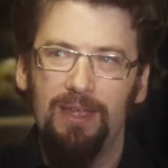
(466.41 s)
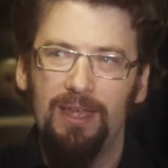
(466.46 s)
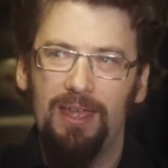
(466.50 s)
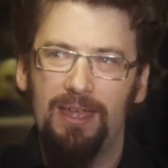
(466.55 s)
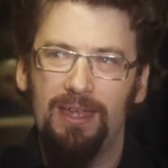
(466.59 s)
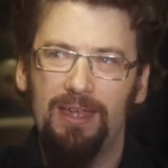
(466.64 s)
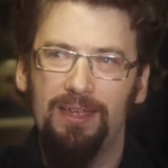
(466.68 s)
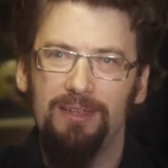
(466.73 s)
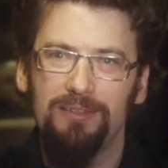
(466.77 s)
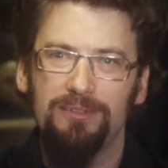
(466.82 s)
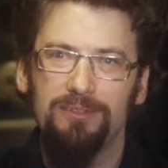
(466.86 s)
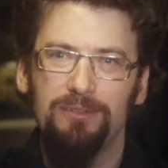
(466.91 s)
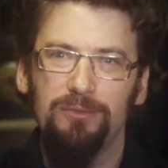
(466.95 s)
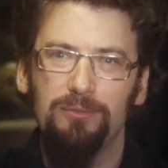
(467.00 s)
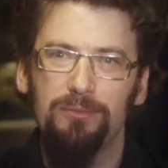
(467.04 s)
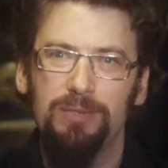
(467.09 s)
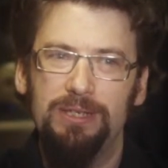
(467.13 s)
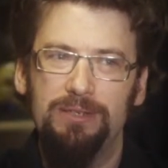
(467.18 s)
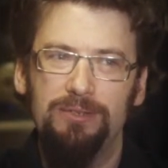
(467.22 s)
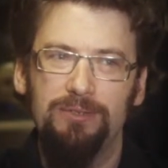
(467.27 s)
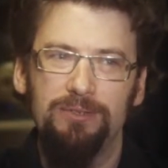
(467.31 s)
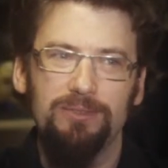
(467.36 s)
And so
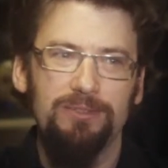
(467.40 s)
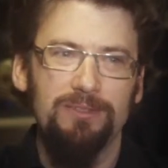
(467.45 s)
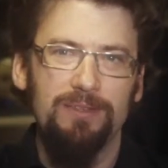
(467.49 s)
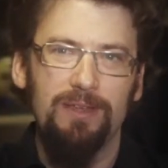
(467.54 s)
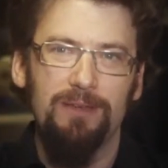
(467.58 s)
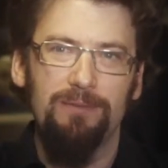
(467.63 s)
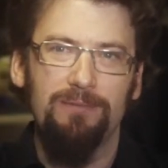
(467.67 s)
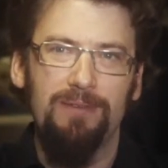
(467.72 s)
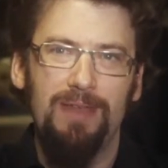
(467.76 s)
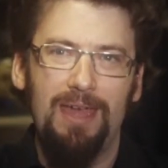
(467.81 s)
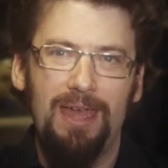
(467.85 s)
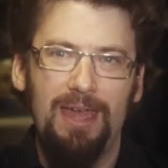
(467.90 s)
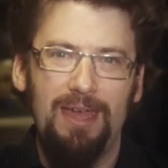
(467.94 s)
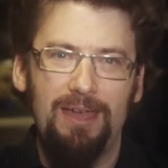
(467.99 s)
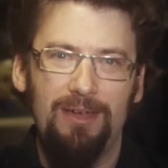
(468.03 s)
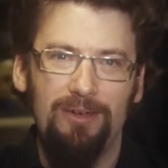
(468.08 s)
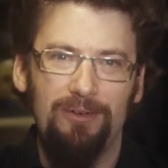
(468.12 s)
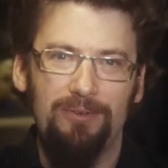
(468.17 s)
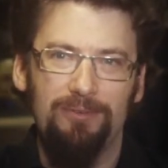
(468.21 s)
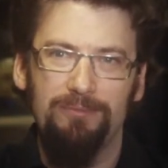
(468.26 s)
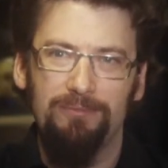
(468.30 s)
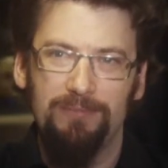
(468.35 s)
we do stuff
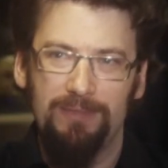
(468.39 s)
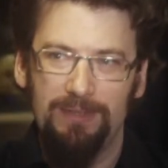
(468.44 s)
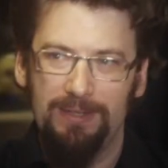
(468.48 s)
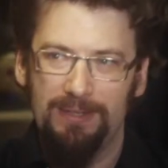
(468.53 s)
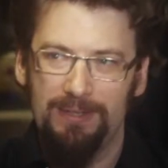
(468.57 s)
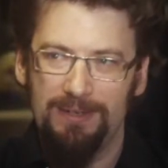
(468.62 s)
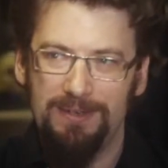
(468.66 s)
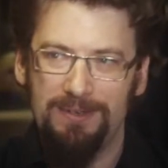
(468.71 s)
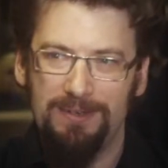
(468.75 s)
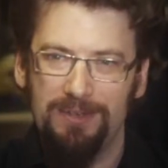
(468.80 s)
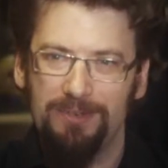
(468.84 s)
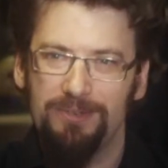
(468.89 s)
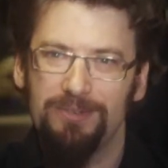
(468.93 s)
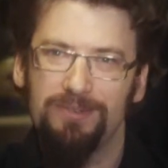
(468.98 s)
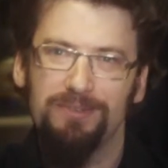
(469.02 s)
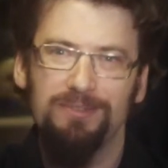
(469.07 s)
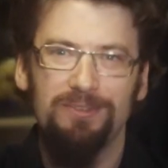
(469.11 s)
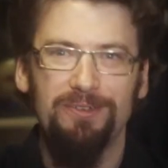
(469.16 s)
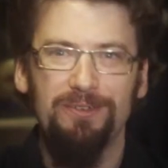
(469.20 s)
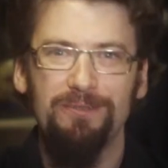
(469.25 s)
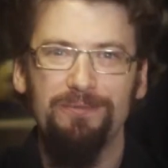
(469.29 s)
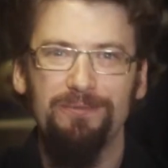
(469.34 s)
now, in addition
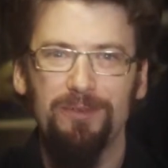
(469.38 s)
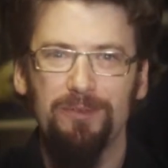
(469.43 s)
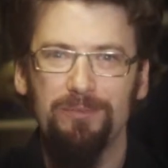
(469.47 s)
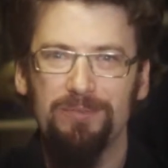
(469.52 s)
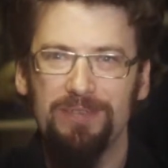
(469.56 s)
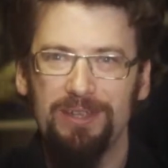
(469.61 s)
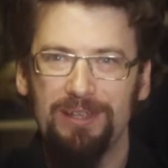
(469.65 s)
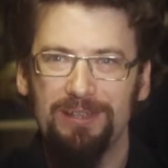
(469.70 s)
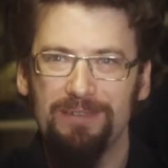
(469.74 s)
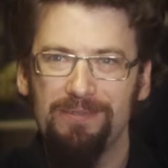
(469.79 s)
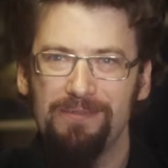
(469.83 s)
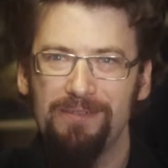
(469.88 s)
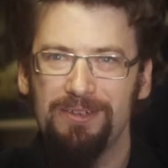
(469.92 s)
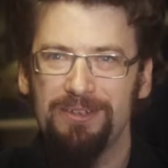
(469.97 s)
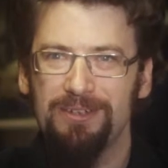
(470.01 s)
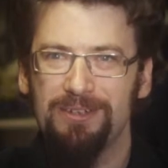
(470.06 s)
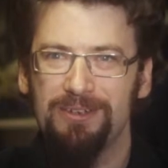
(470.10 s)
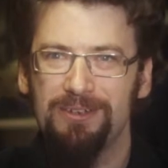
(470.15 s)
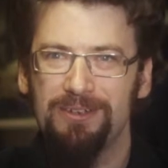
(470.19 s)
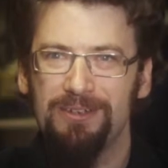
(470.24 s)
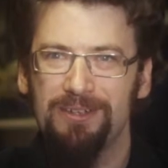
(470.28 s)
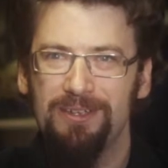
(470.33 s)
to film,
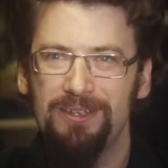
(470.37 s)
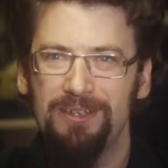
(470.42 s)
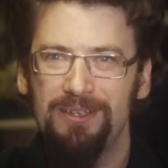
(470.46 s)
television,